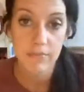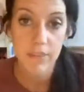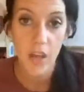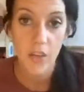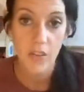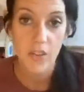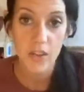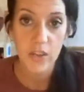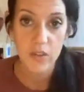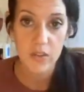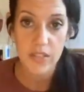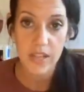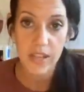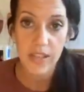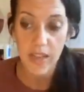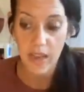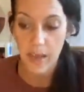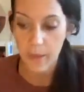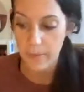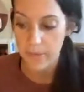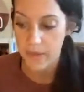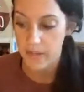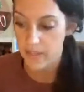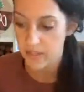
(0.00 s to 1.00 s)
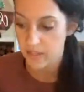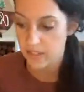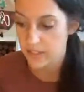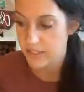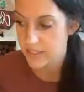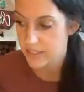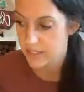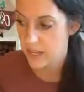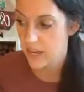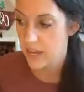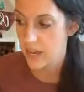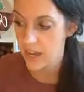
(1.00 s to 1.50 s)
now that you say that,
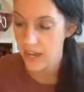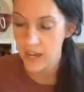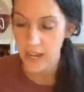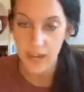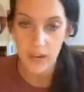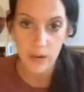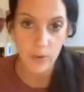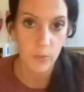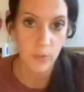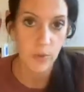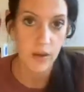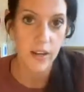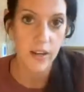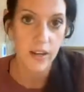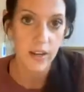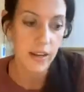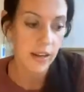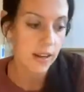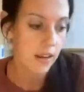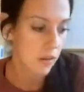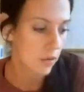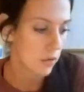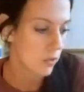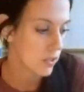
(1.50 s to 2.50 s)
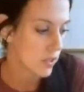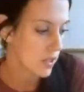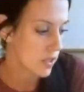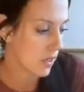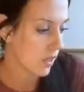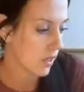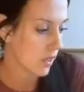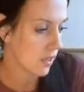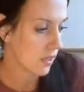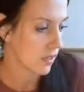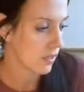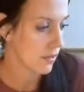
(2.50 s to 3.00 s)
because I had ran out
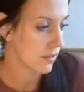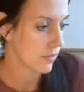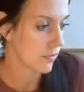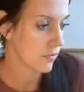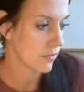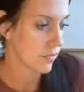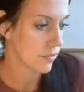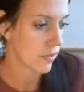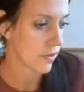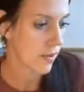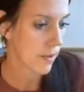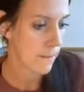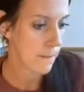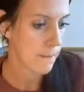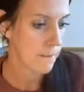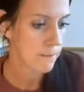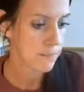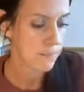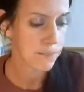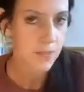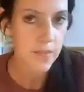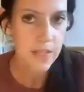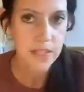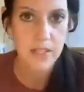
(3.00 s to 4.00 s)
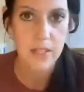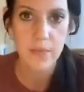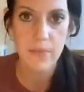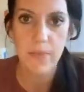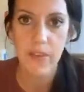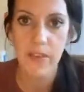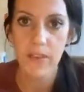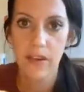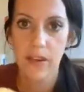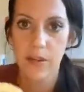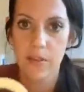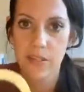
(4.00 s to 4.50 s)
of
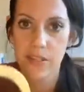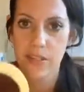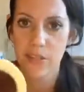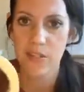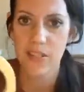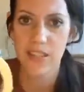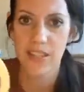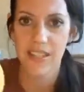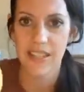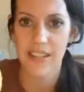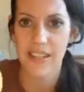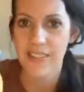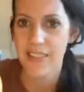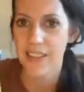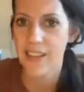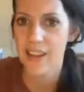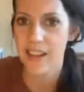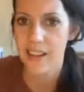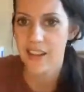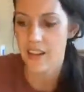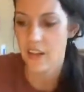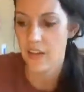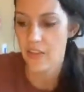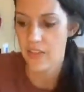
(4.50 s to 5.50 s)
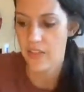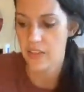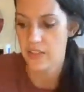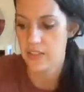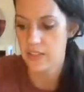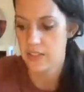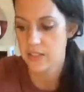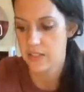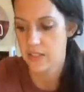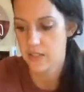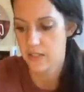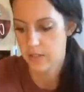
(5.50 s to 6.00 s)
something that I was using, and I think I got
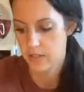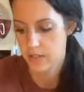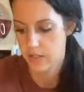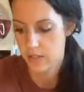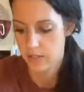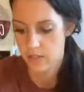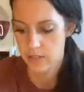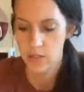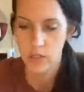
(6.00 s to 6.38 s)
this